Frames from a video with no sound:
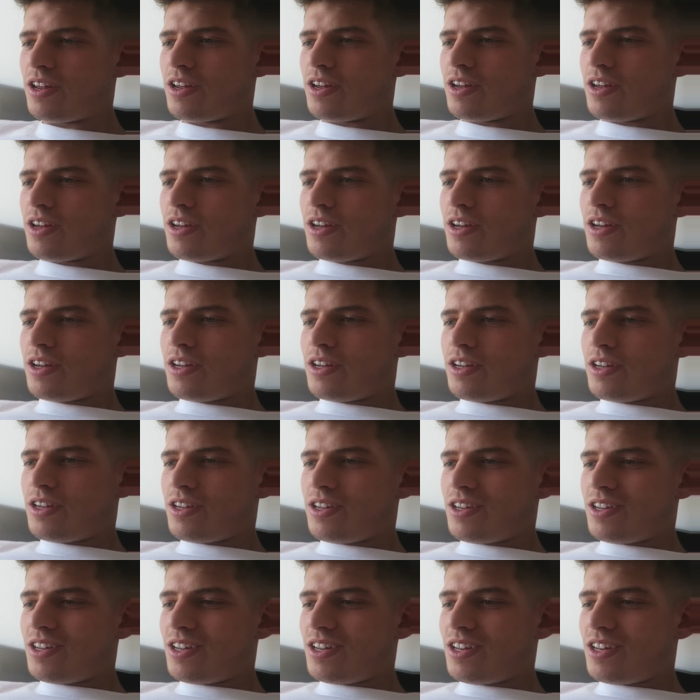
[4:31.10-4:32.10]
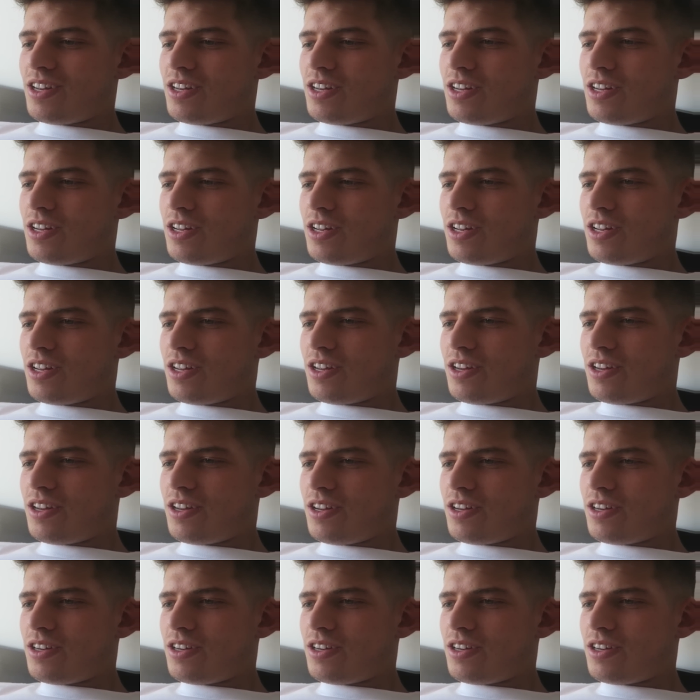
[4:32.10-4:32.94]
[no speech]